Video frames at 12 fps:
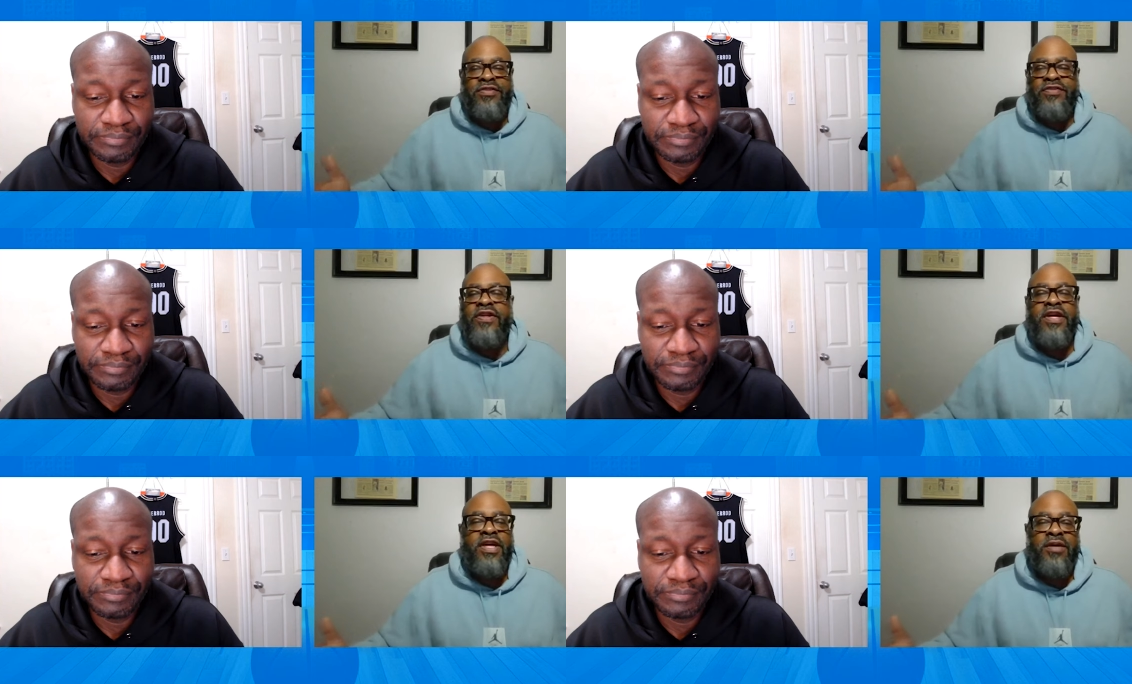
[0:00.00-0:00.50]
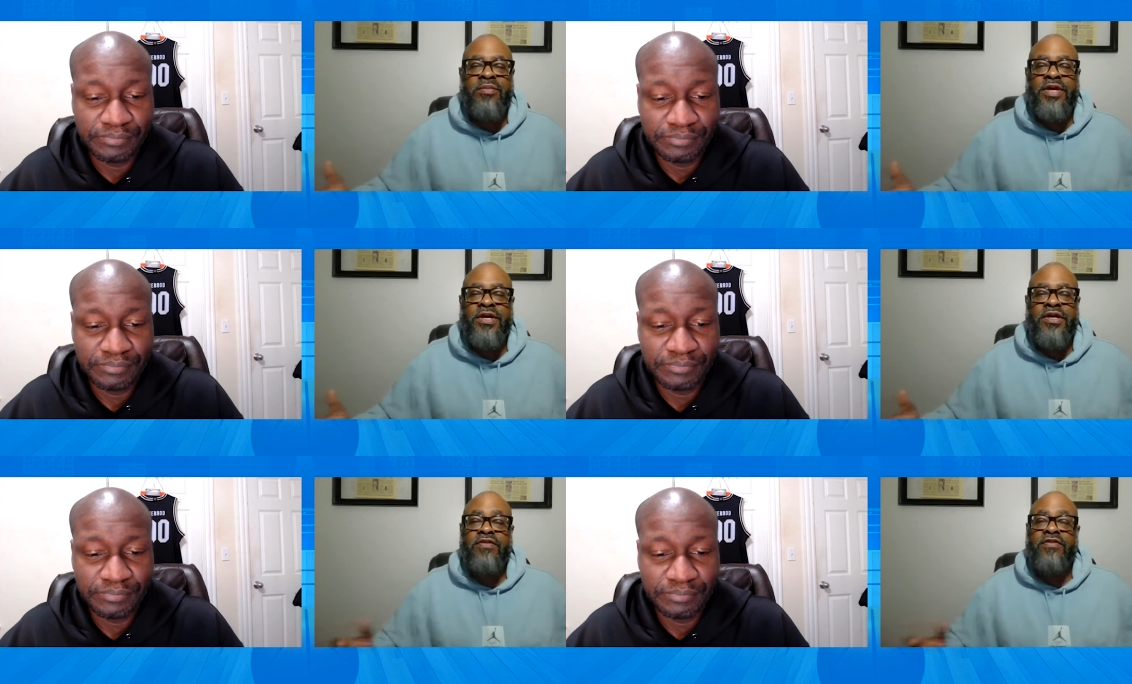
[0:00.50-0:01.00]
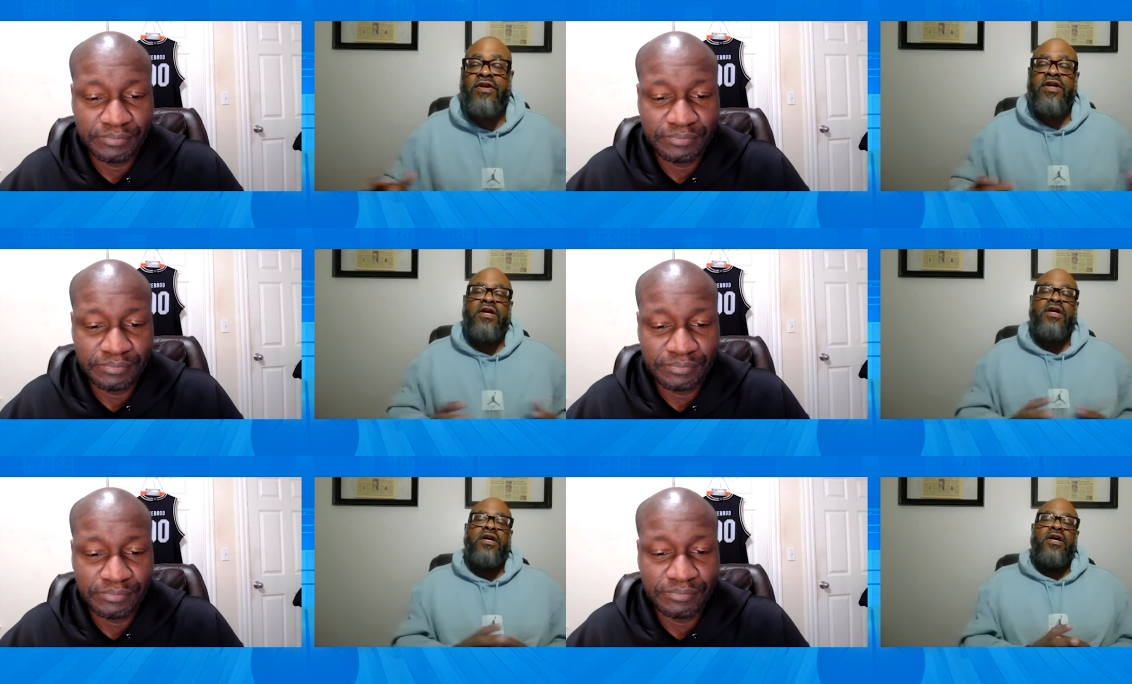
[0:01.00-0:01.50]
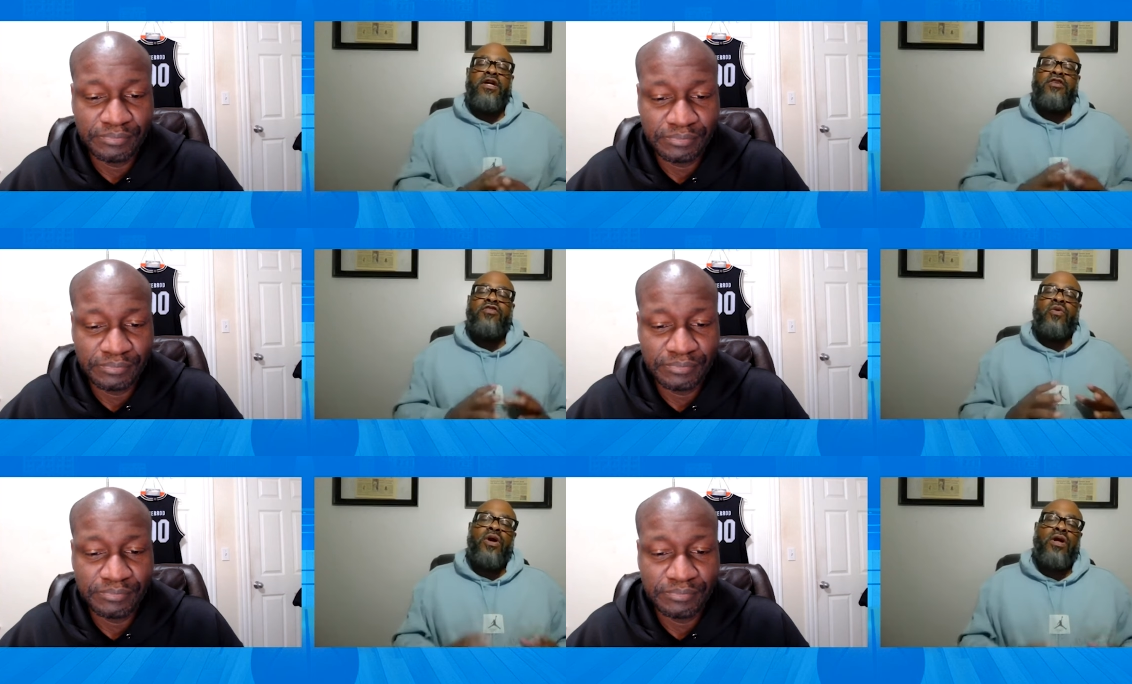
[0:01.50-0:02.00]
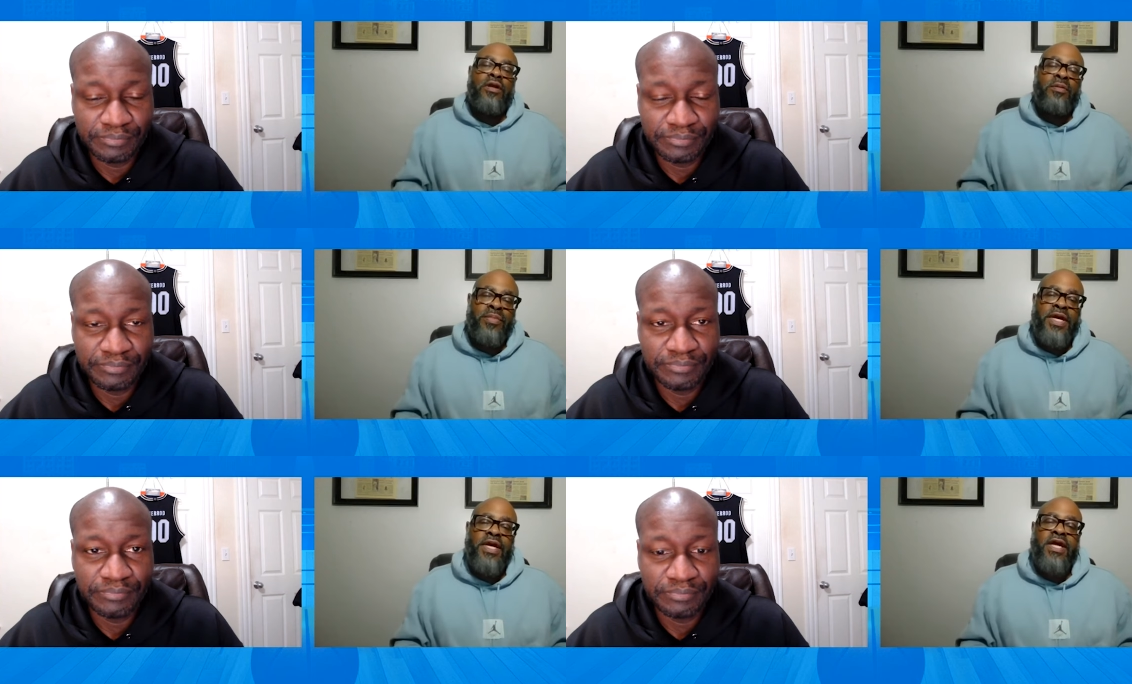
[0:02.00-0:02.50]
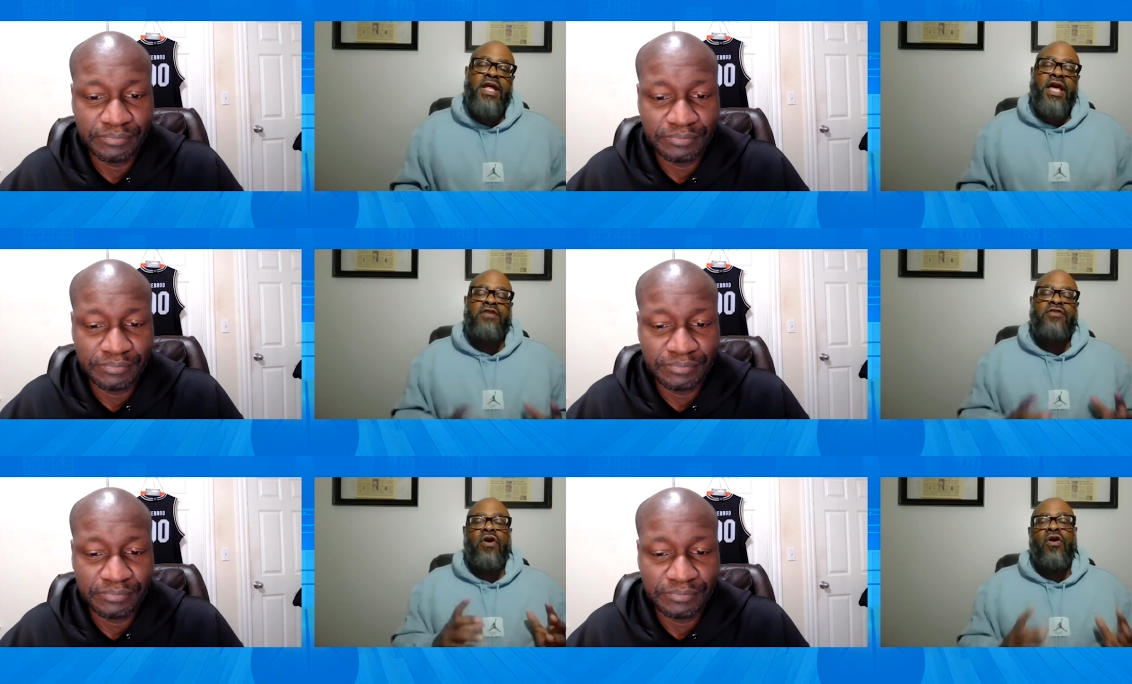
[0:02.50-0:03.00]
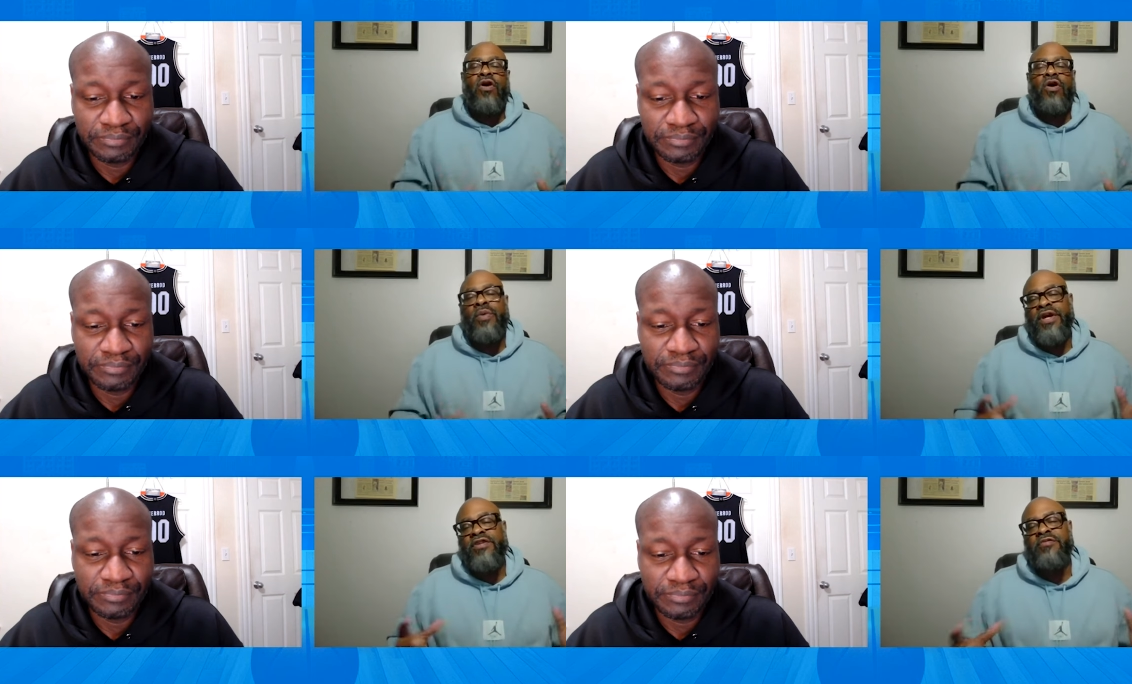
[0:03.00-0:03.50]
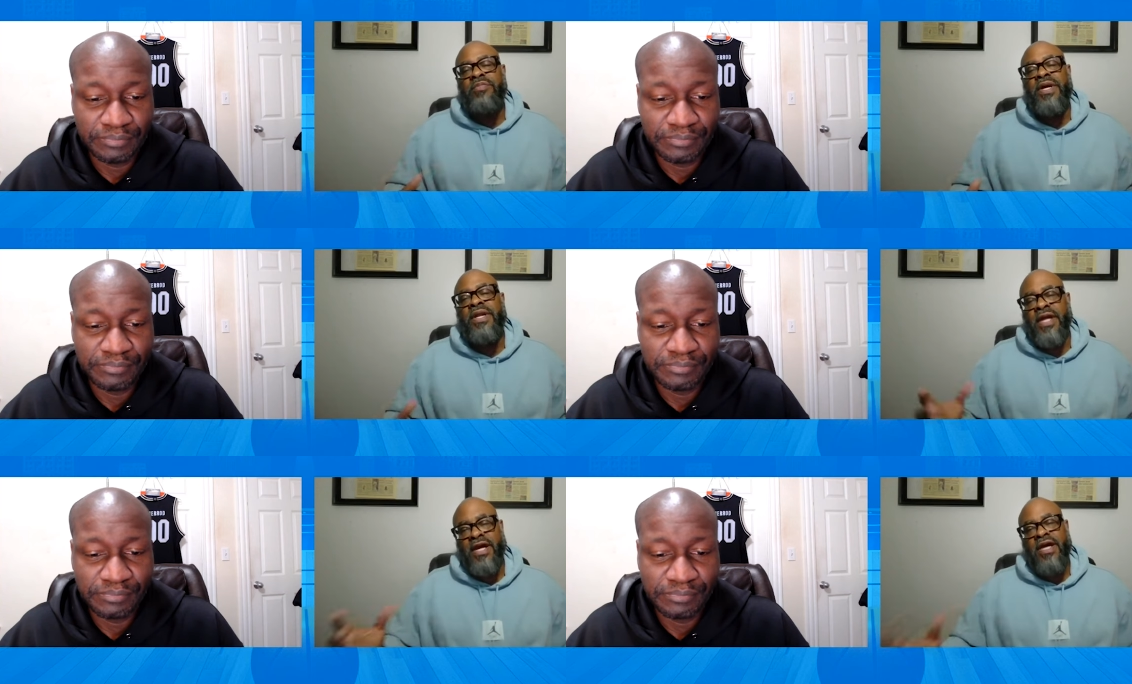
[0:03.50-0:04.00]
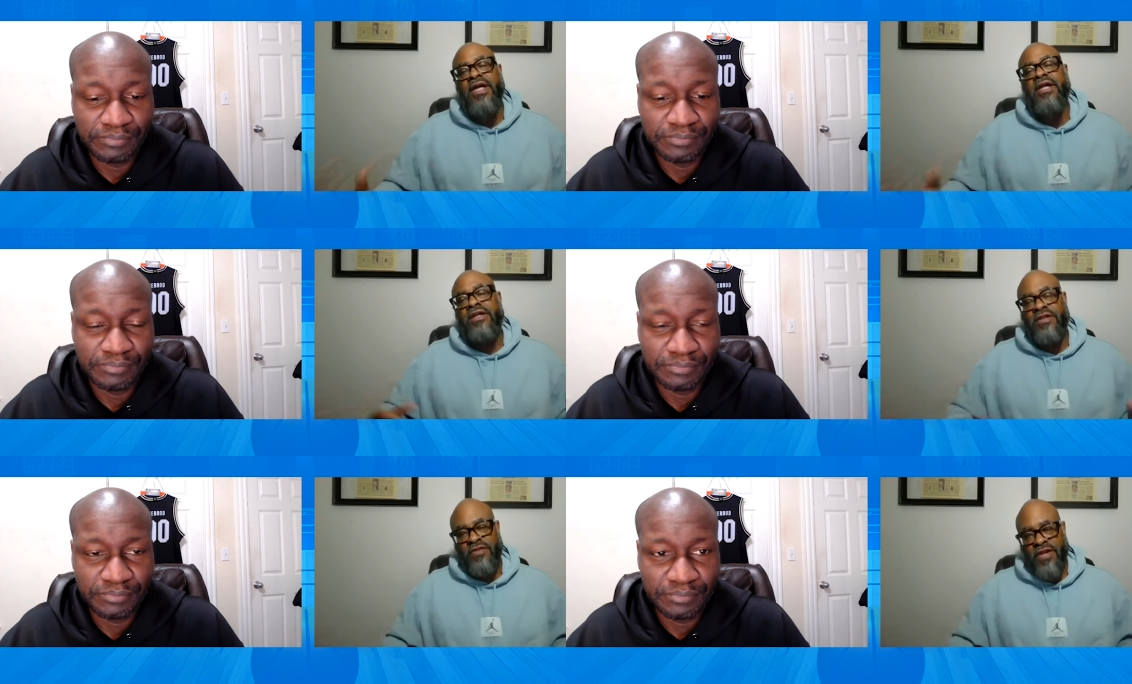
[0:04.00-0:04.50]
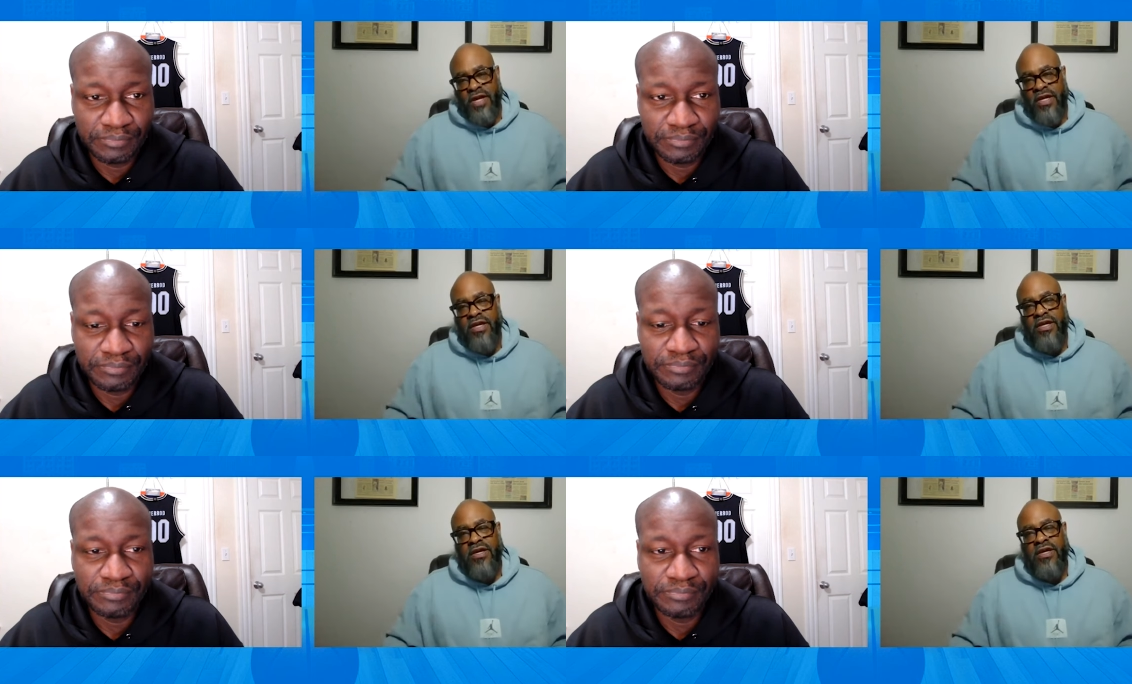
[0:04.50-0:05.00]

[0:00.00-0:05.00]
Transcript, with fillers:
Speaker 1: this team is. Joel Embiid has always been the head of the snake.